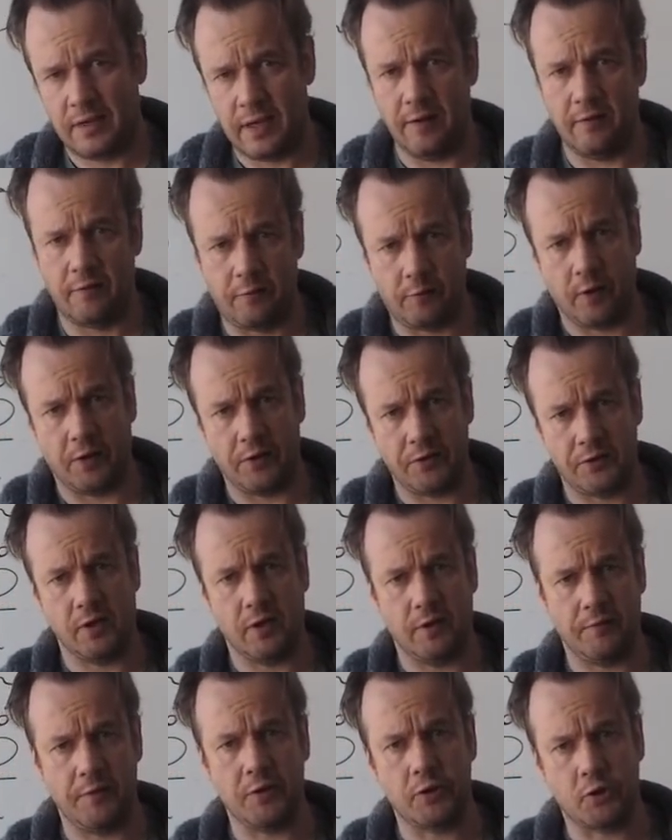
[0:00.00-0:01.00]
in front
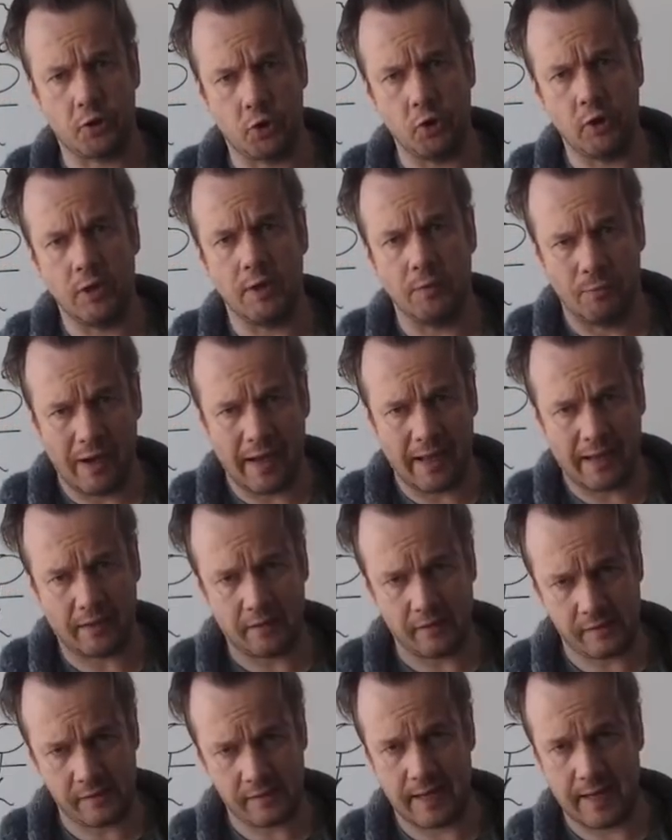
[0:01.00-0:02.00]
of the truly
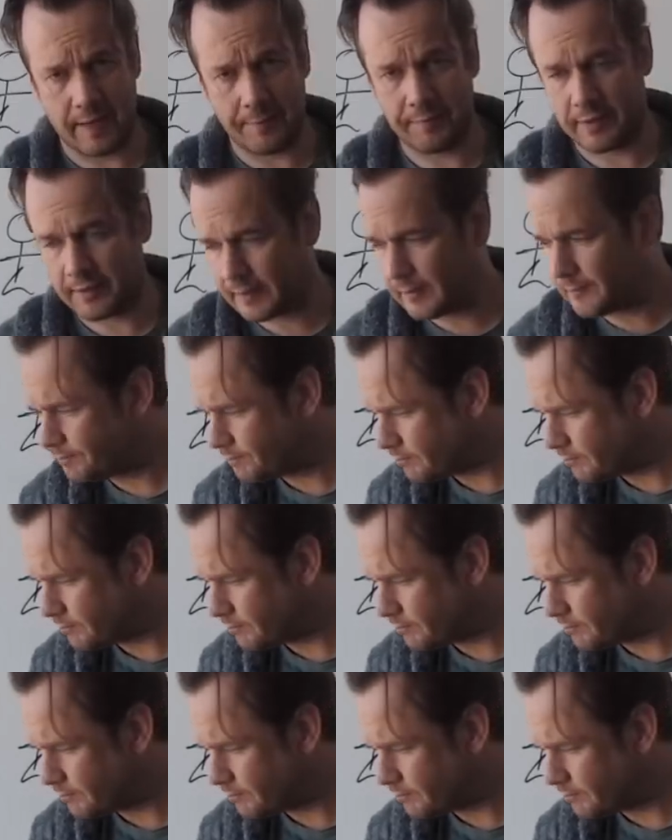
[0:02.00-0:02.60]
radical skeptic.